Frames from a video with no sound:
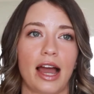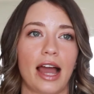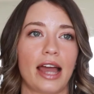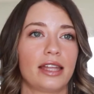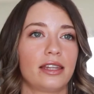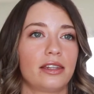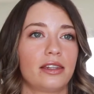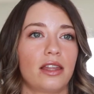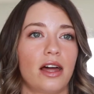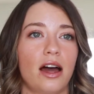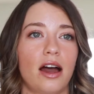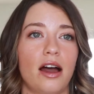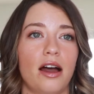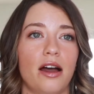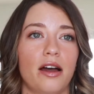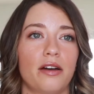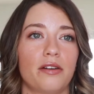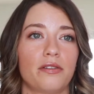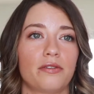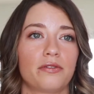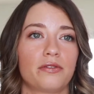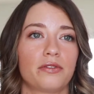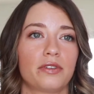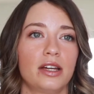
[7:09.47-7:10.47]
I
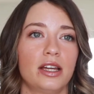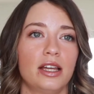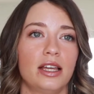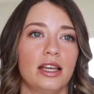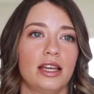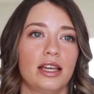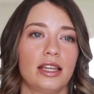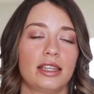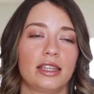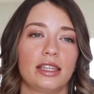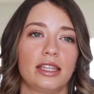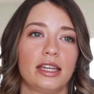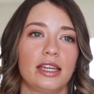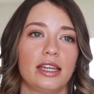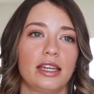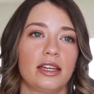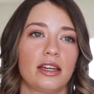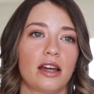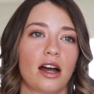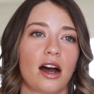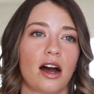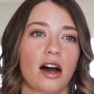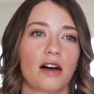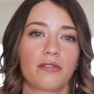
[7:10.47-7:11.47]
love
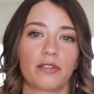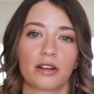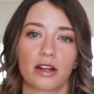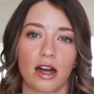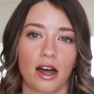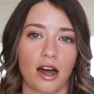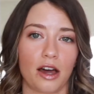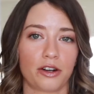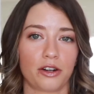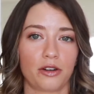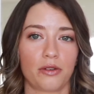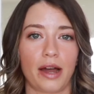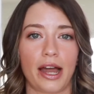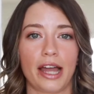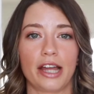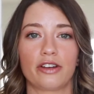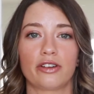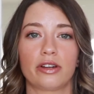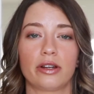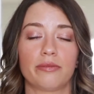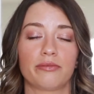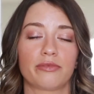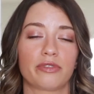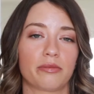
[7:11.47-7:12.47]
the Avocado Eye
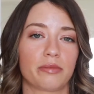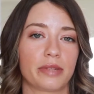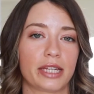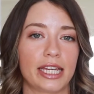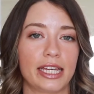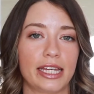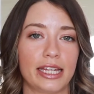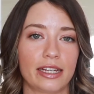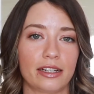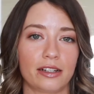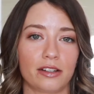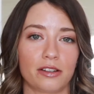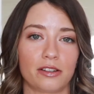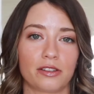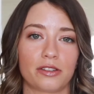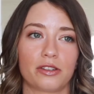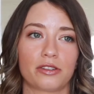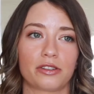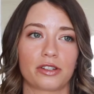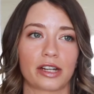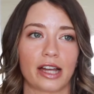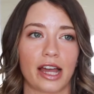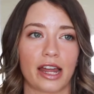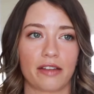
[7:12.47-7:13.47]
Cream from Kiehl's.
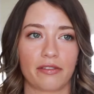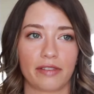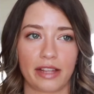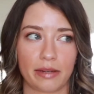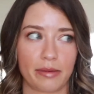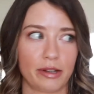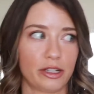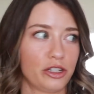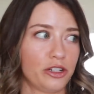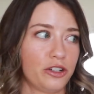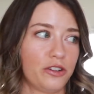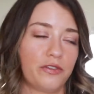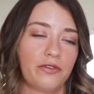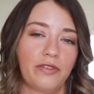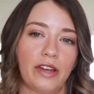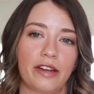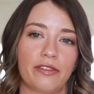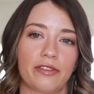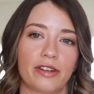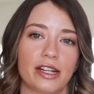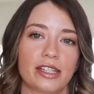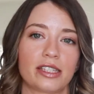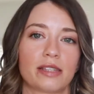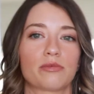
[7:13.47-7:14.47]
Those are kind of like my two
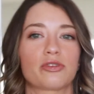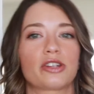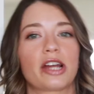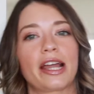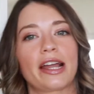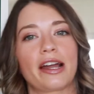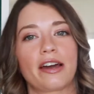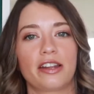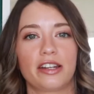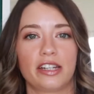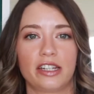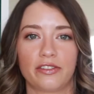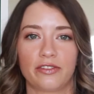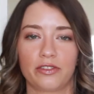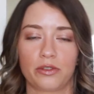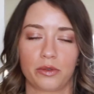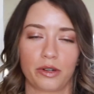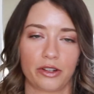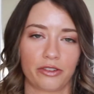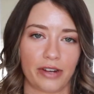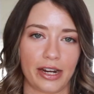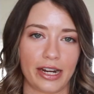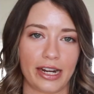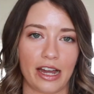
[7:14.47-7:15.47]
favorites. I'm trying out a different
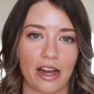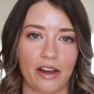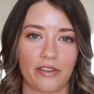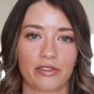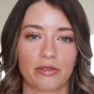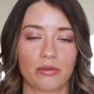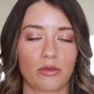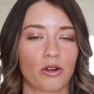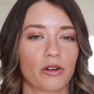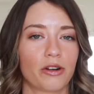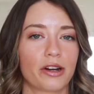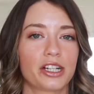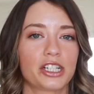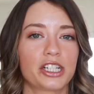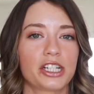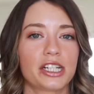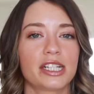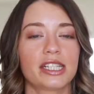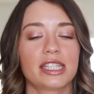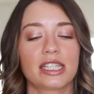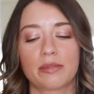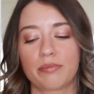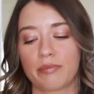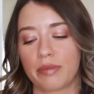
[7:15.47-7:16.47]
one right now from
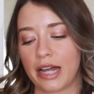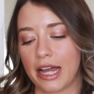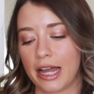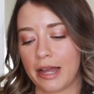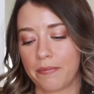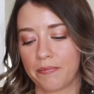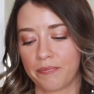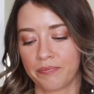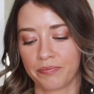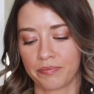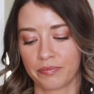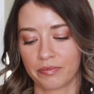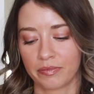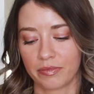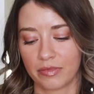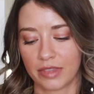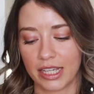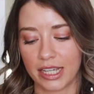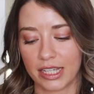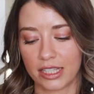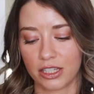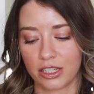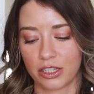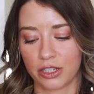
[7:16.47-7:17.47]
Origins, but
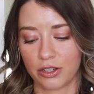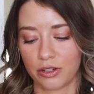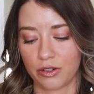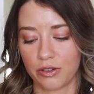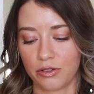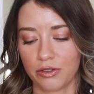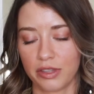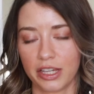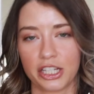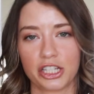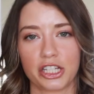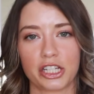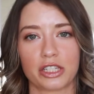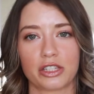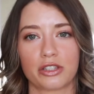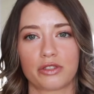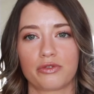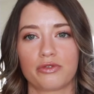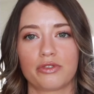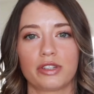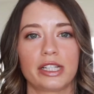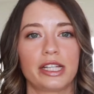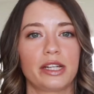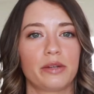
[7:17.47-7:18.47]
these two, they
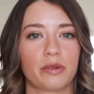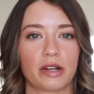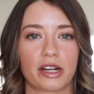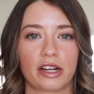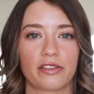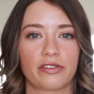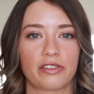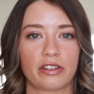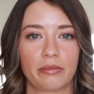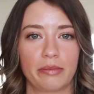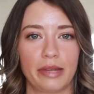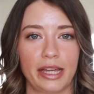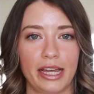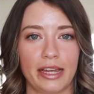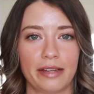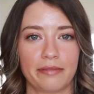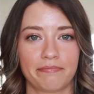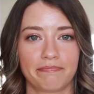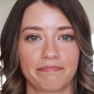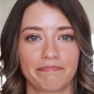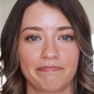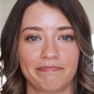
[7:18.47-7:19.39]
just really work for me.